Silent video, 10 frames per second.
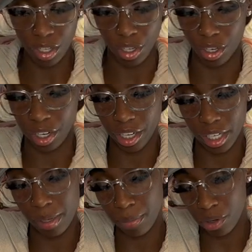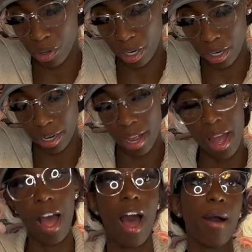girl anymore.
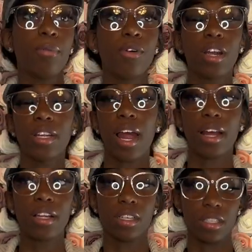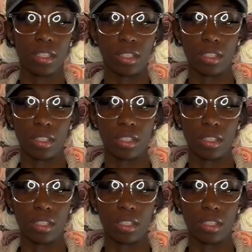I'm more like a